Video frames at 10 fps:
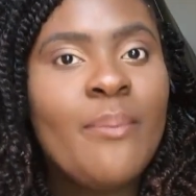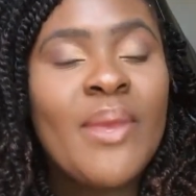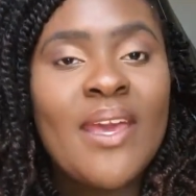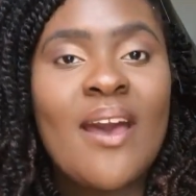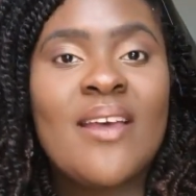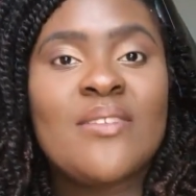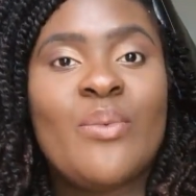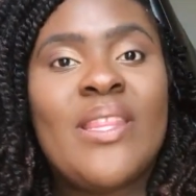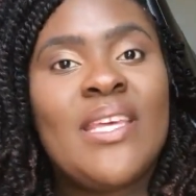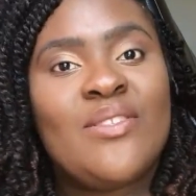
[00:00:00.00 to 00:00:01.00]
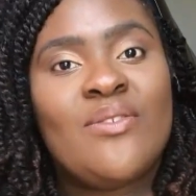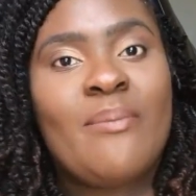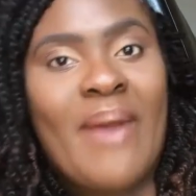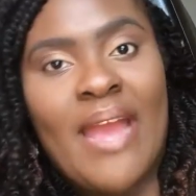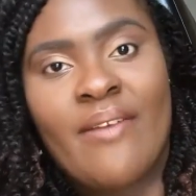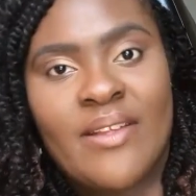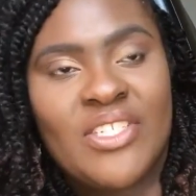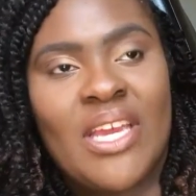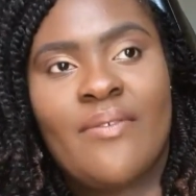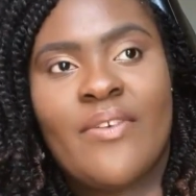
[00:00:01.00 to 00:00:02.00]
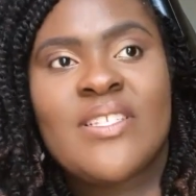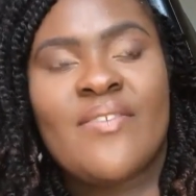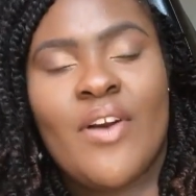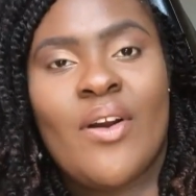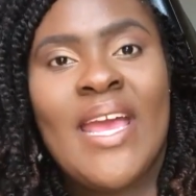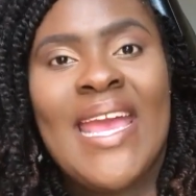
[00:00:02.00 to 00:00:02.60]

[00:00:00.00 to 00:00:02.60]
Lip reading: because when they do the background check, first of all,